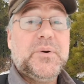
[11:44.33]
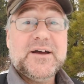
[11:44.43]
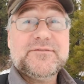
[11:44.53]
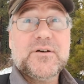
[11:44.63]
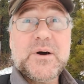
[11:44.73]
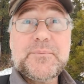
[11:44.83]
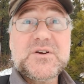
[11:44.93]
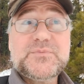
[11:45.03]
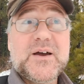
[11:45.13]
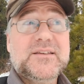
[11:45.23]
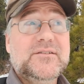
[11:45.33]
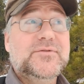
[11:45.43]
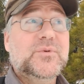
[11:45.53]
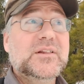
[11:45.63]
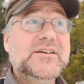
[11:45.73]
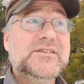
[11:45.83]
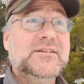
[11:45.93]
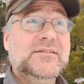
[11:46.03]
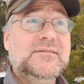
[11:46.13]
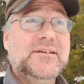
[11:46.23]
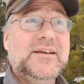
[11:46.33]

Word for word: But from my perspective, religion